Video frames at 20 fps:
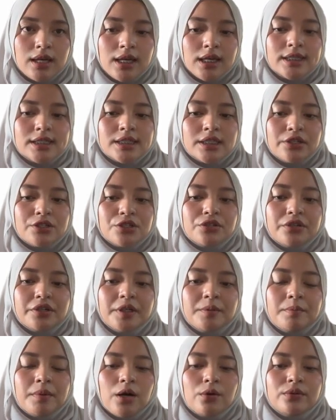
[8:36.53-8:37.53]

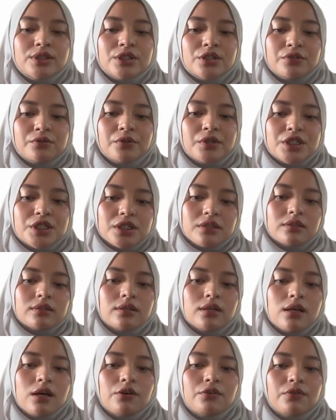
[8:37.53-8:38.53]
Stationary power generation.
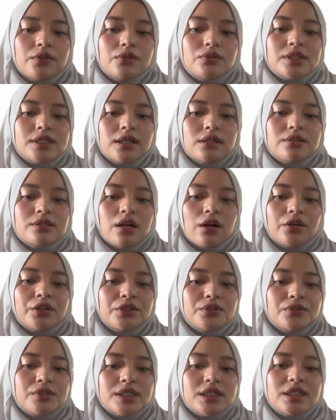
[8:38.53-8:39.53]
Fuel cells are
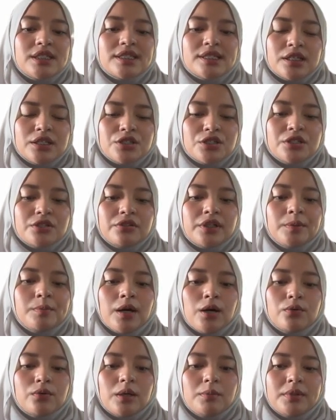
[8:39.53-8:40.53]
used in stationary
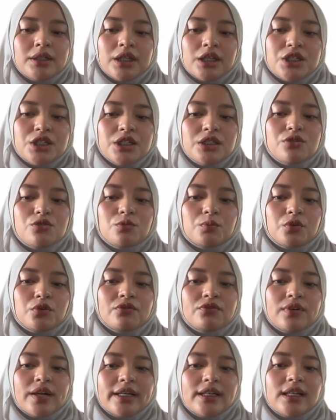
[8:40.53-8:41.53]
power application to
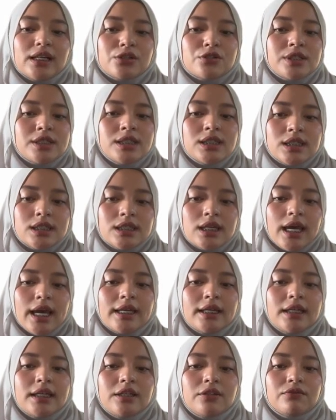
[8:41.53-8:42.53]
provide electricity
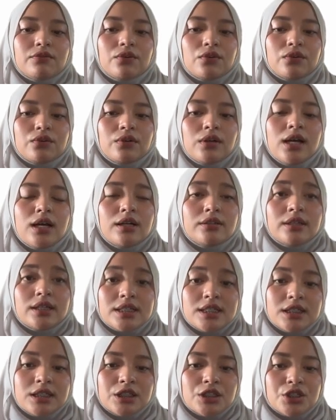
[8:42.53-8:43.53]
and heat for
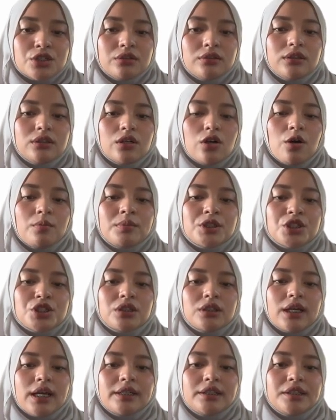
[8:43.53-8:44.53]
residential,
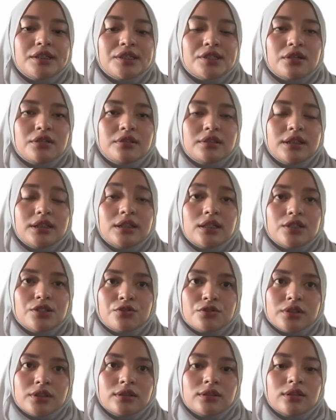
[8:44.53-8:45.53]
commercial, and
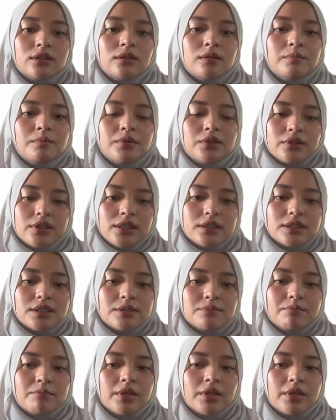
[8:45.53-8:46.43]
industrial buildings.